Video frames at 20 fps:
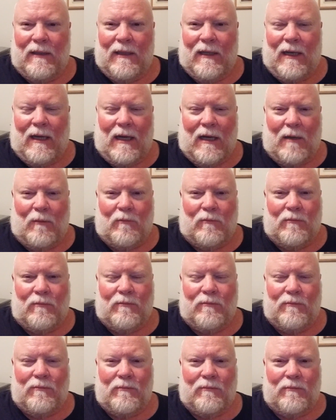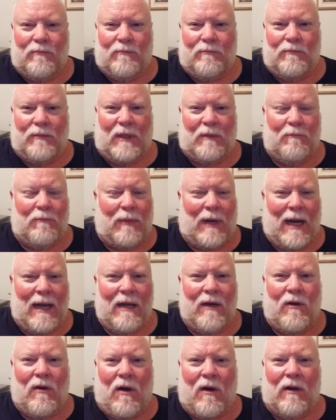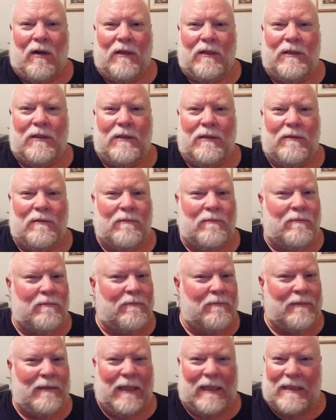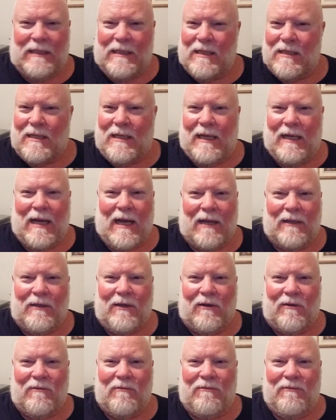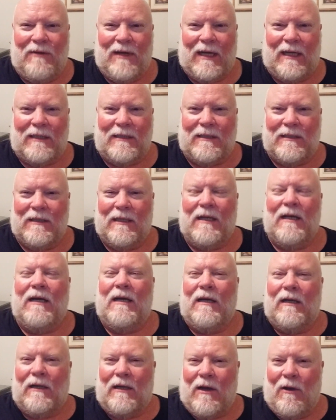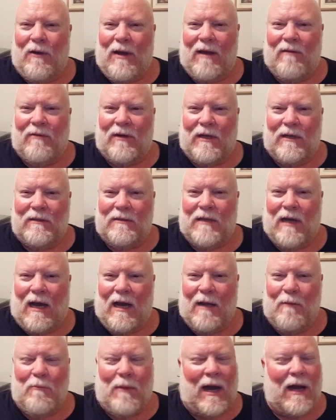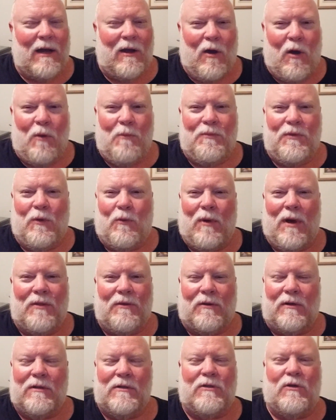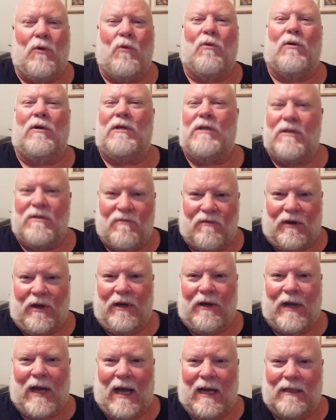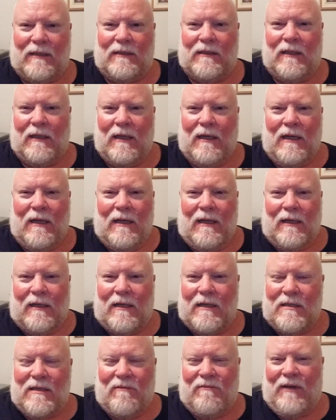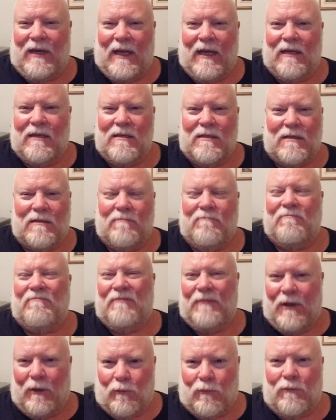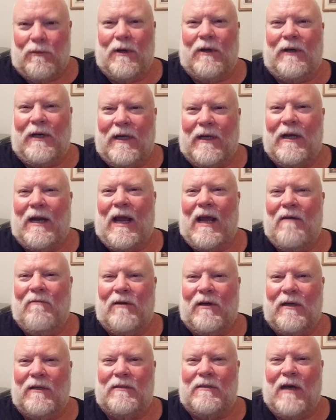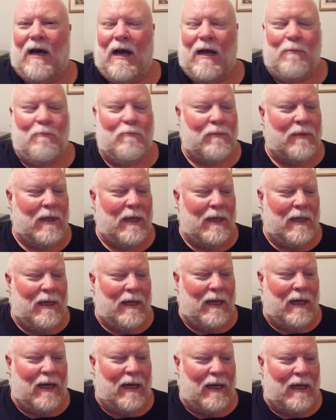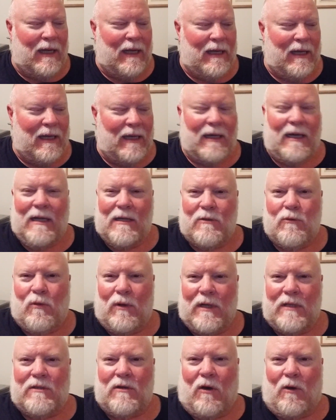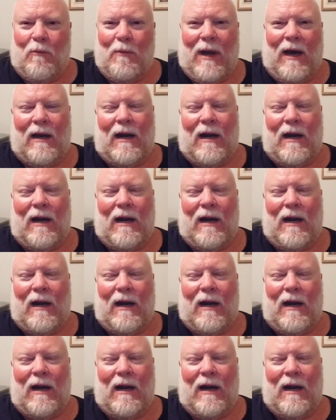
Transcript: But by and large, you just get out there and fish. Go have a good time. I hope the weather is gorgeous for you guys, because if it is, you're really going to have a good time. And that's what it's all about.